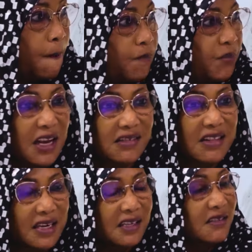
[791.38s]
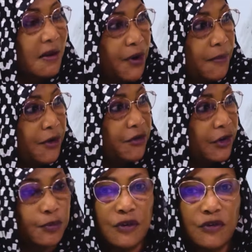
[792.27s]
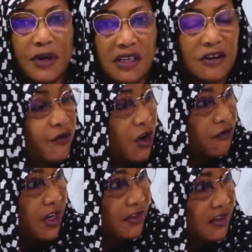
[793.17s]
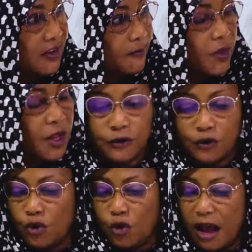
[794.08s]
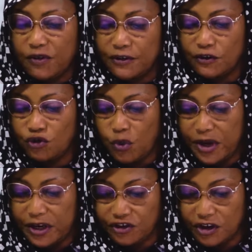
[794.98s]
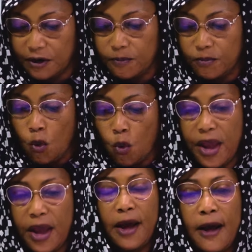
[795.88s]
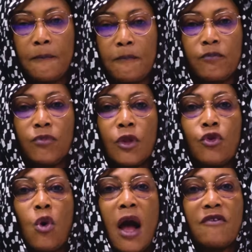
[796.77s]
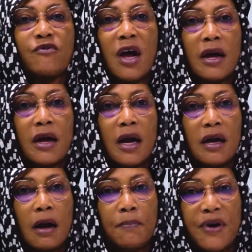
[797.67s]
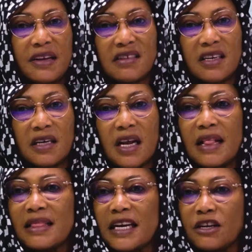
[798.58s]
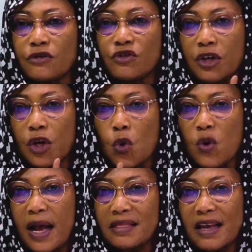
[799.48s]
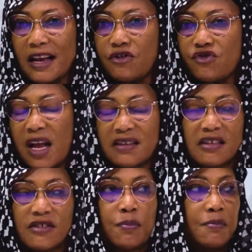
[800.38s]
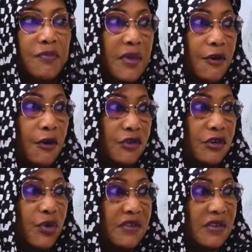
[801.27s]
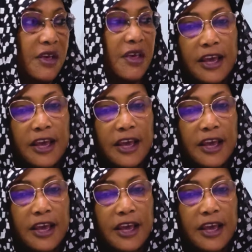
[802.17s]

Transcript: Because that is the primary responsibility of governance. So you have a situation where you have a president that does not look at the country as his constituency.